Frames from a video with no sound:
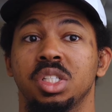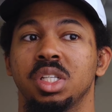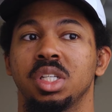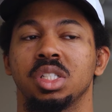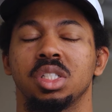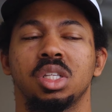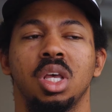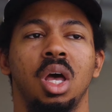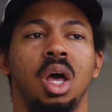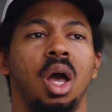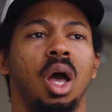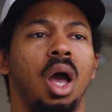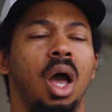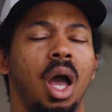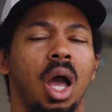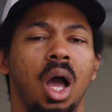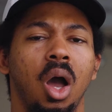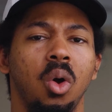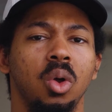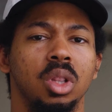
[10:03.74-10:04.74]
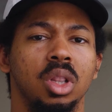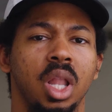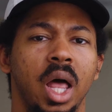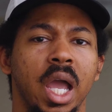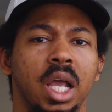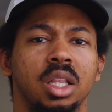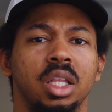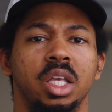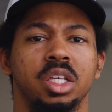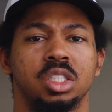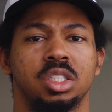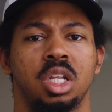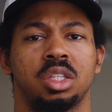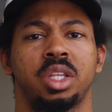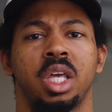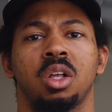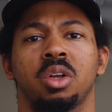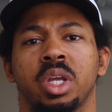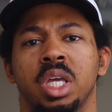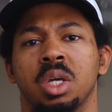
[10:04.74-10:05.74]
is how likely is that
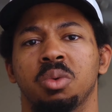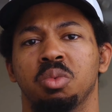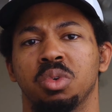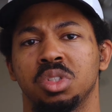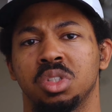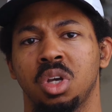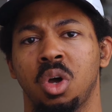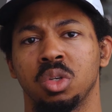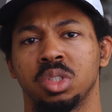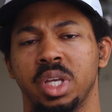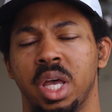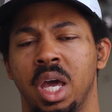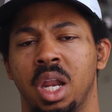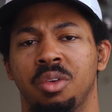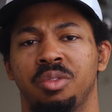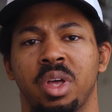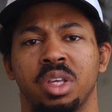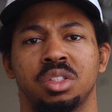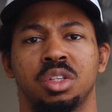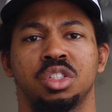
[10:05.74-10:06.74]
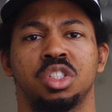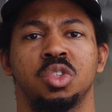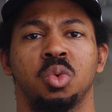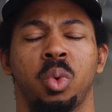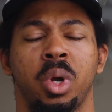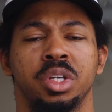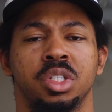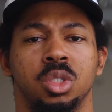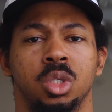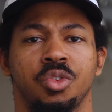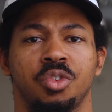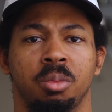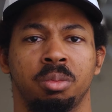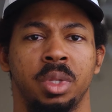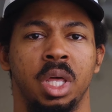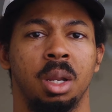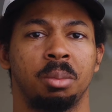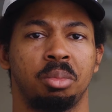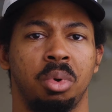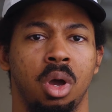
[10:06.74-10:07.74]
they'll get results out of that situation or from
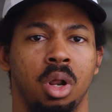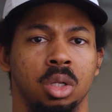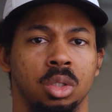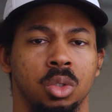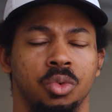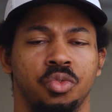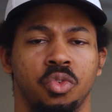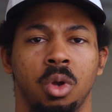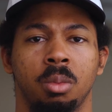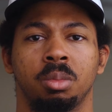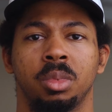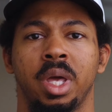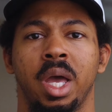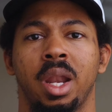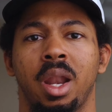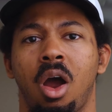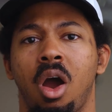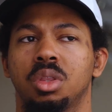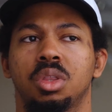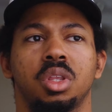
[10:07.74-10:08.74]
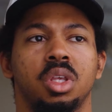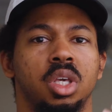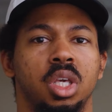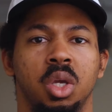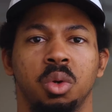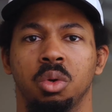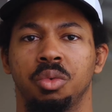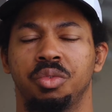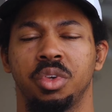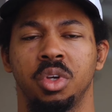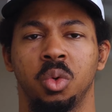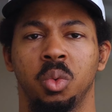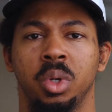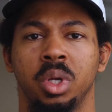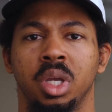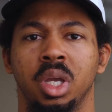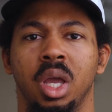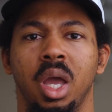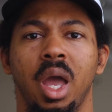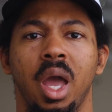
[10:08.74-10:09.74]
that product or from that thing you're
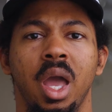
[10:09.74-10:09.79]
reviewing,